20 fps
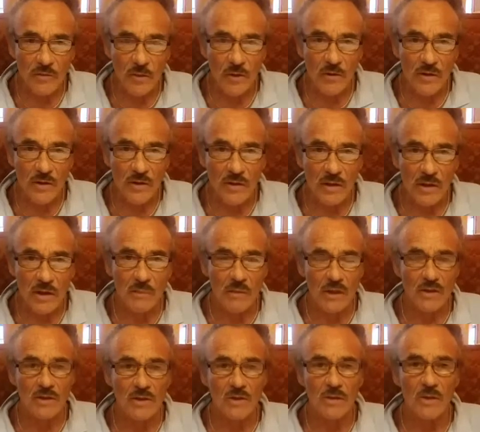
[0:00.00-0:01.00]
all the time.
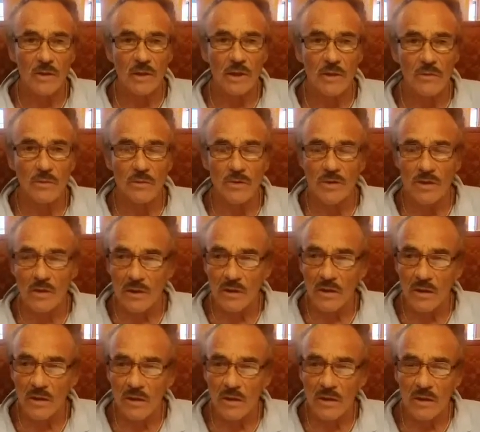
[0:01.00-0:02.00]
That's only interesting
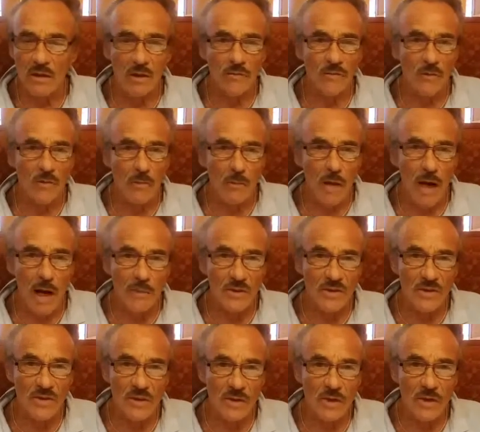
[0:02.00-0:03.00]
if your mom
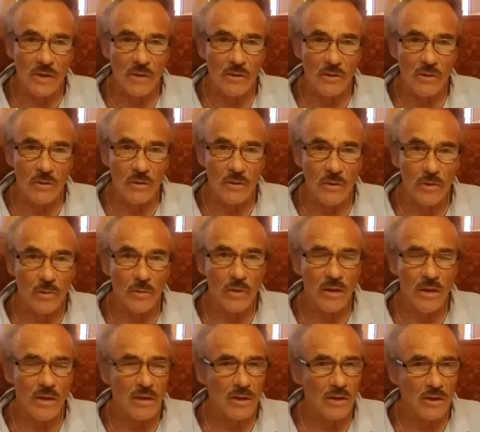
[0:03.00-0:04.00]
is sitting in the room.
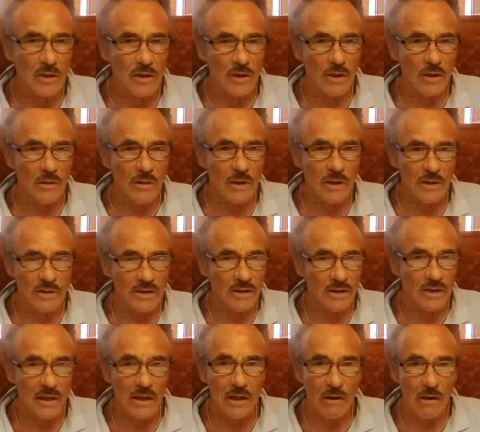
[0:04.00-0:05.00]
You ought to listen
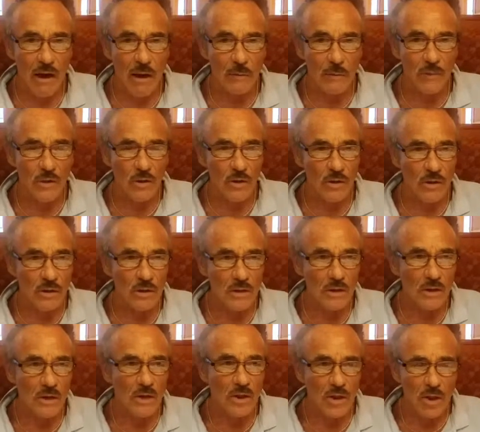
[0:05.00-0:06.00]
to that crap. You
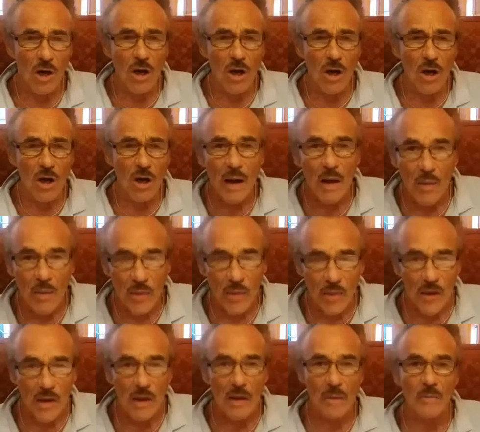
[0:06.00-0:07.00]
talk about
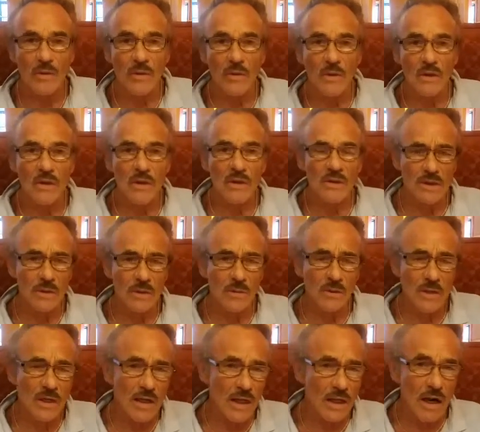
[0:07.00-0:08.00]
them. See what
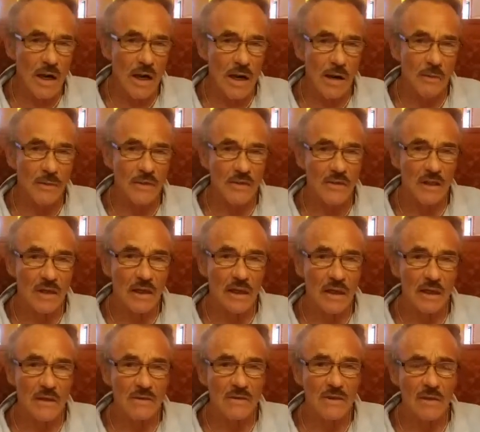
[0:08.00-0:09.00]
kind of hobbies they
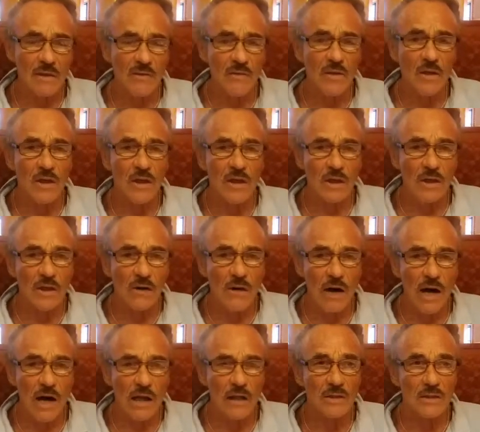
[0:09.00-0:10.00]
have. See if you can
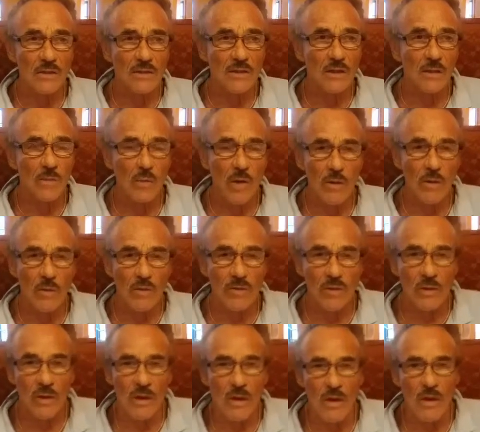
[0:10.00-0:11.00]
interact in some way with
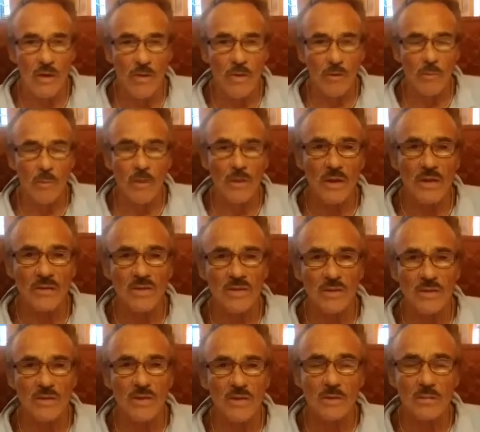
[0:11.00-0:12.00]
their belief
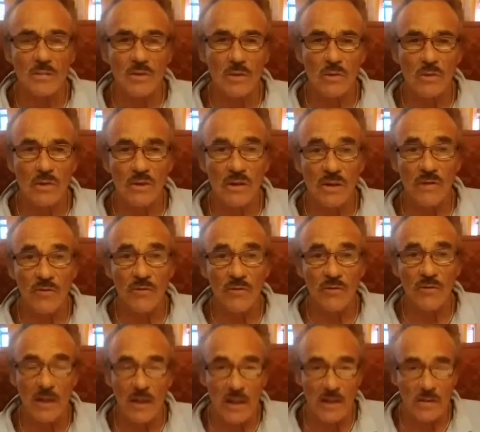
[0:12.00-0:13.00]
systems or what they
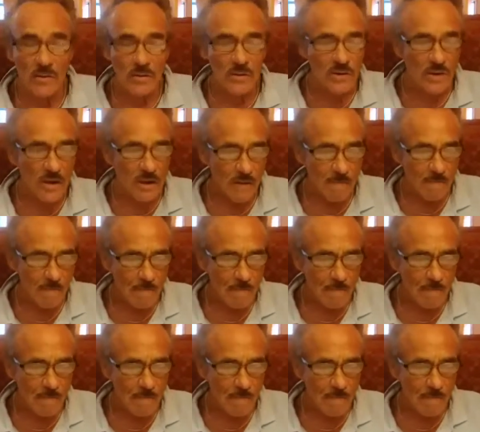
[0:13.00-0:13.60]
find interesting.